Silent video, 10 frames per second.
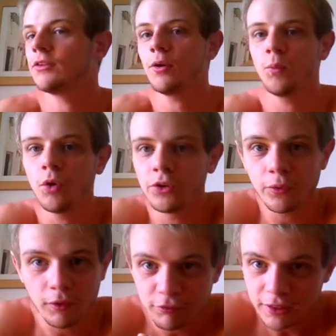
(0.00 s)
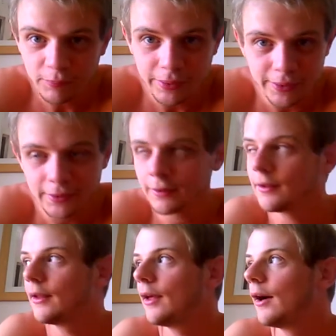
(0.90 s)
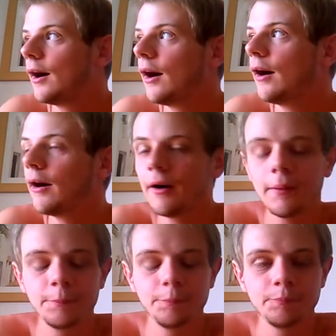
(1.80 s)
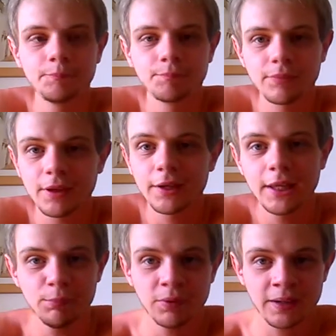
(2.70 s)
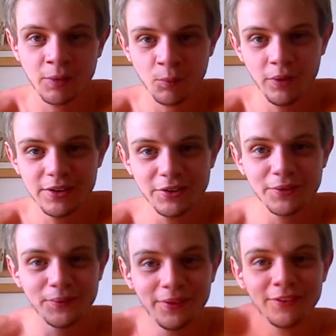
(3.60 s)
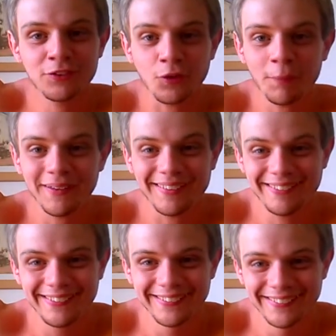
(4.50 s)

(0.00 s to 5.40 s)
Don't wander off anywhere. Um, keep looking out the window. Stop it.